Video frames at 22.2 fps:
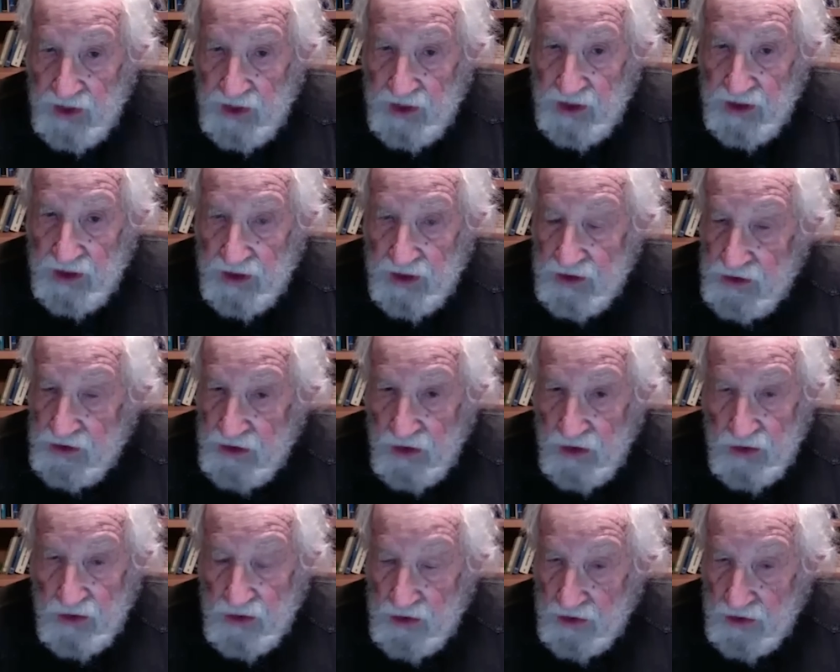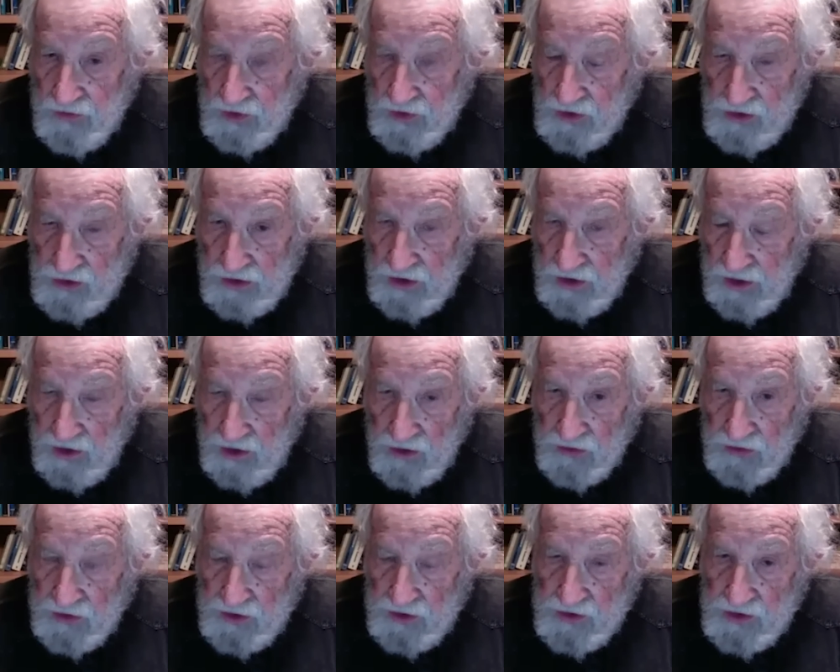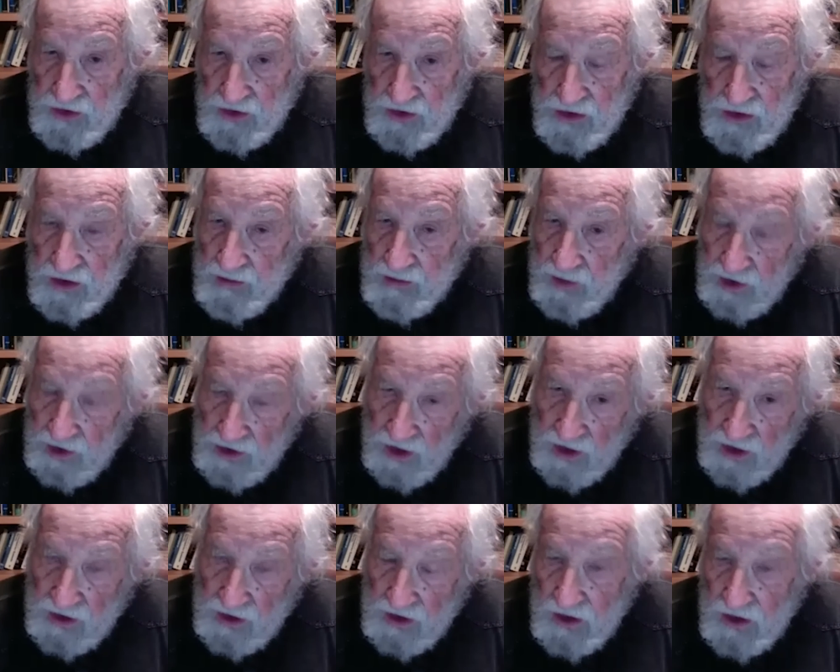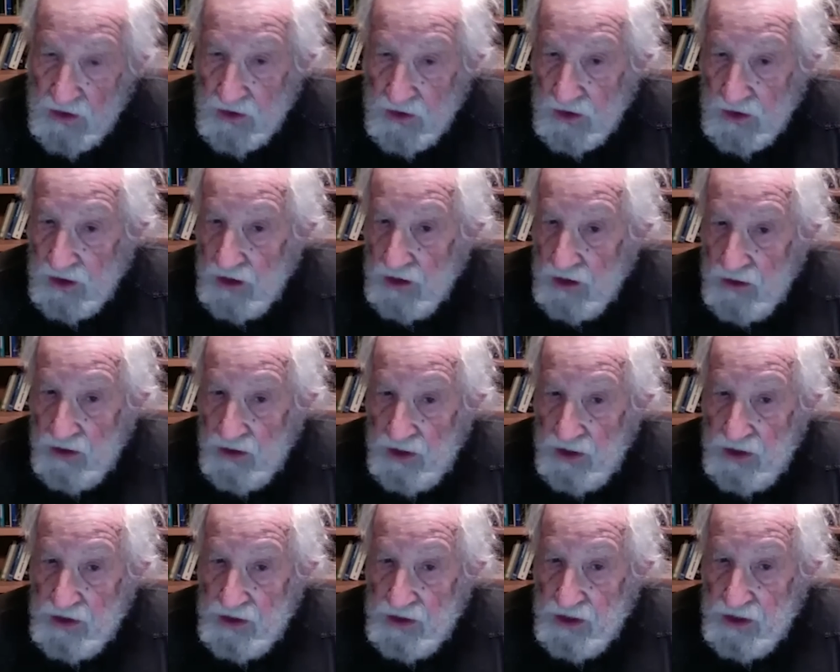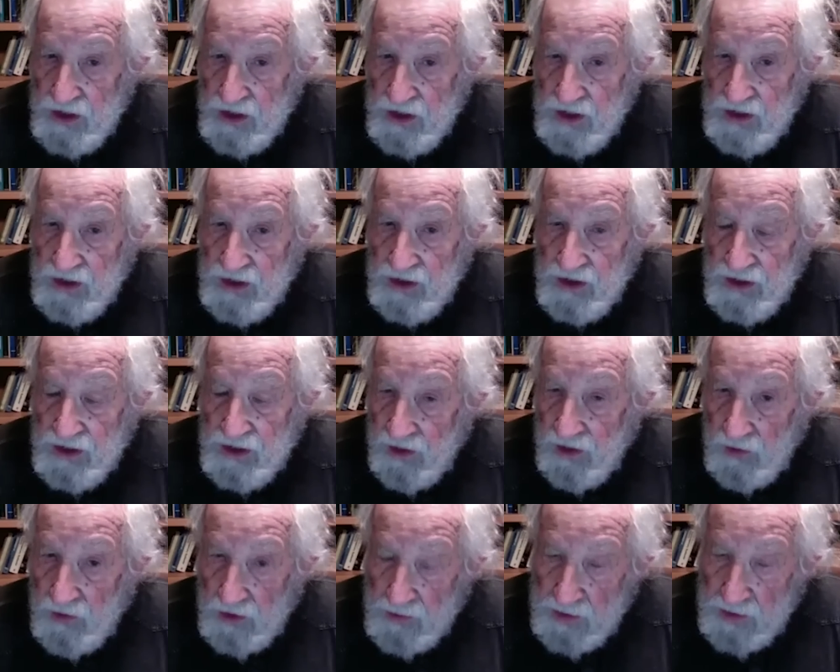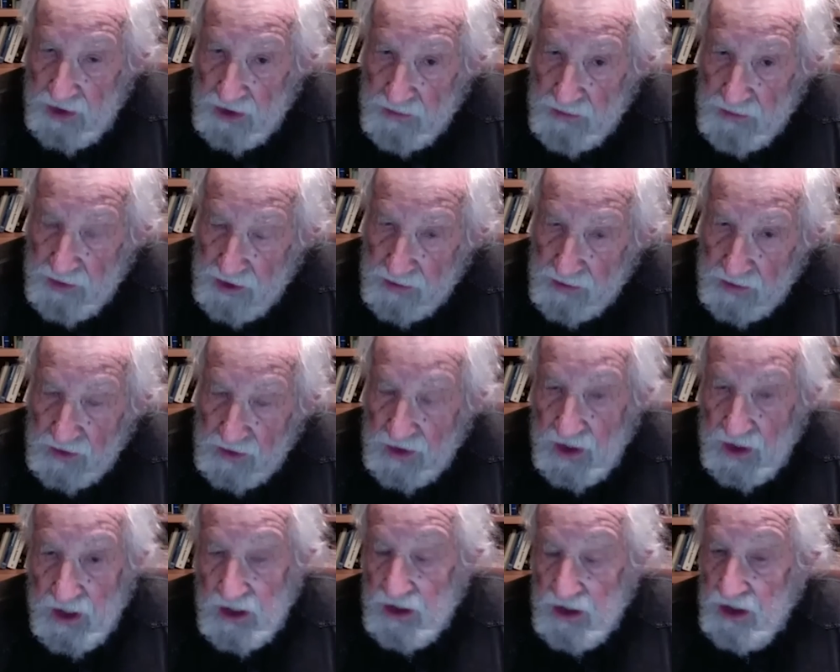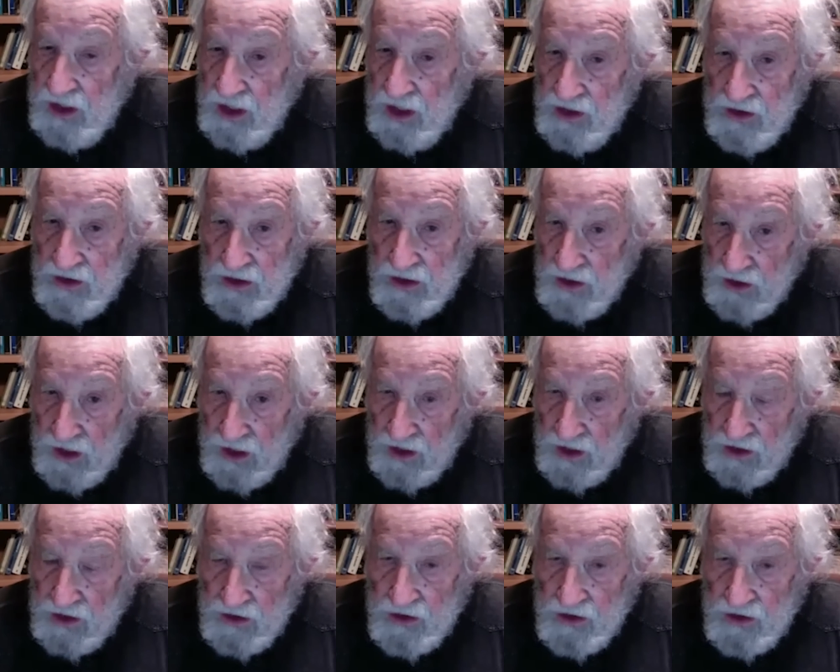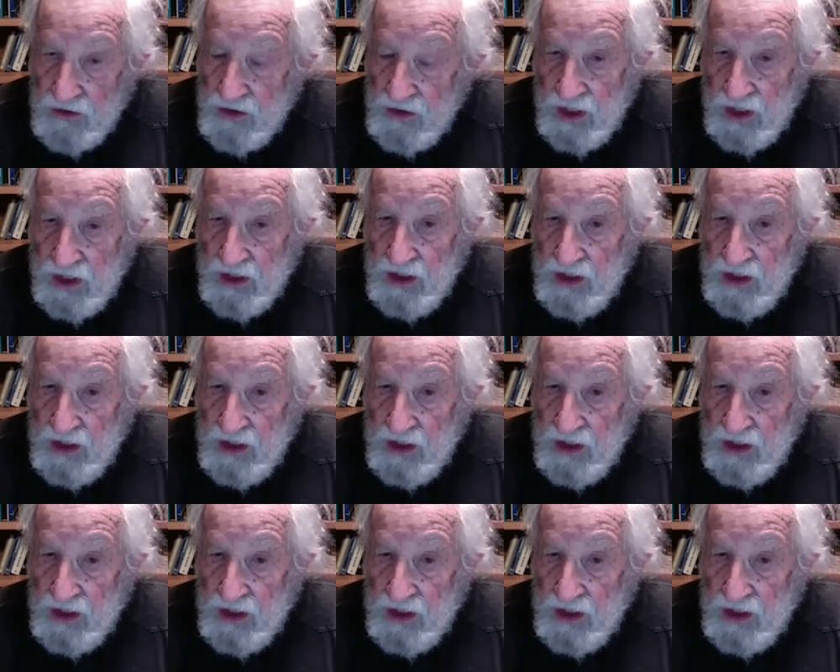There's no universal health system, unlike other countries. That would be people getting together, can't do that.